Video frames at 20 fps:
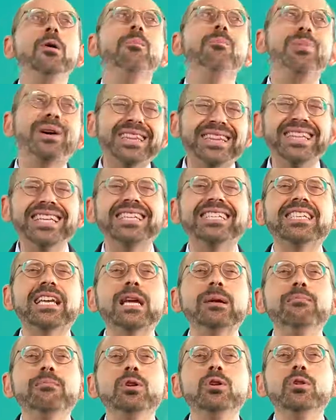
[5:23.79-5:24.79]
But this
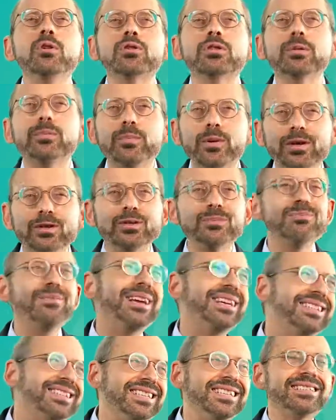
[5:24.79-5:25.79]
immunosuppression
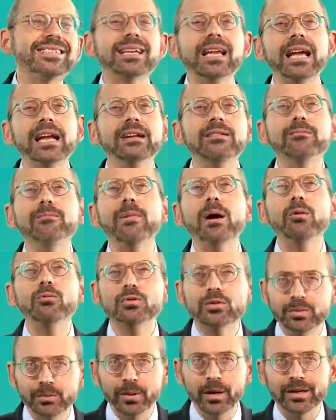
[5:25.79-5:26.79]
makes these kind of
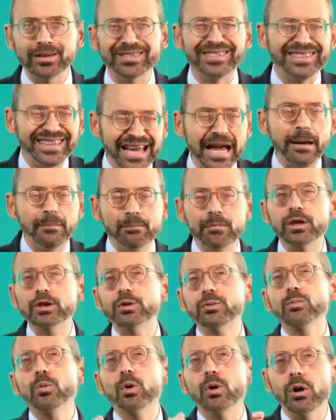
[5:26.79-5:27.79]
mouse models that
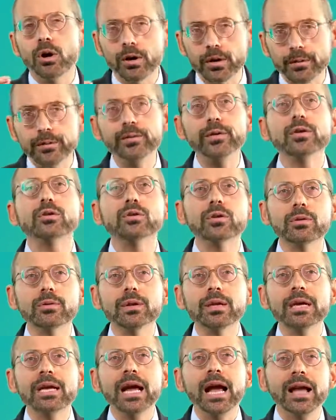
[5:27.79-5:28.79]
much more
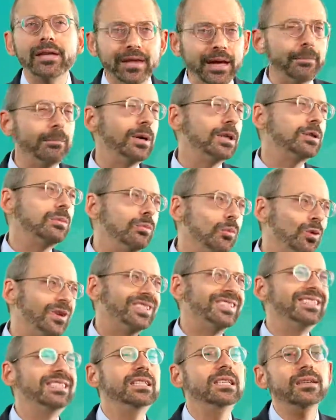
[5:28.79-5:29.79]
artificial and that much more
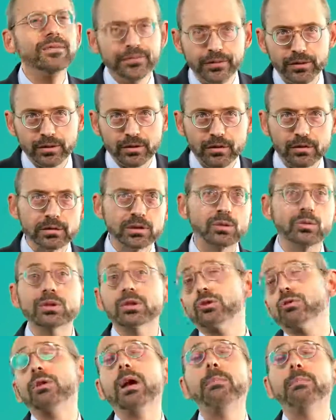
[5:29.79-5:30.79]
difficult to
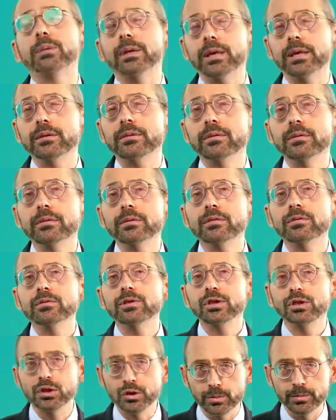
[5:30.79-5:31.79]
extrapolate
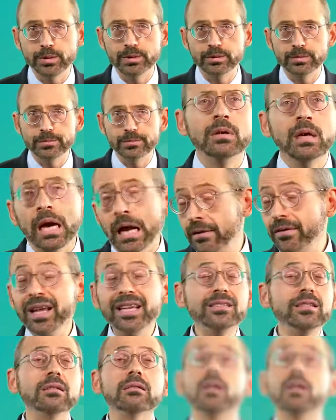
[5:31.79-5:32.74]
to humans. And that's a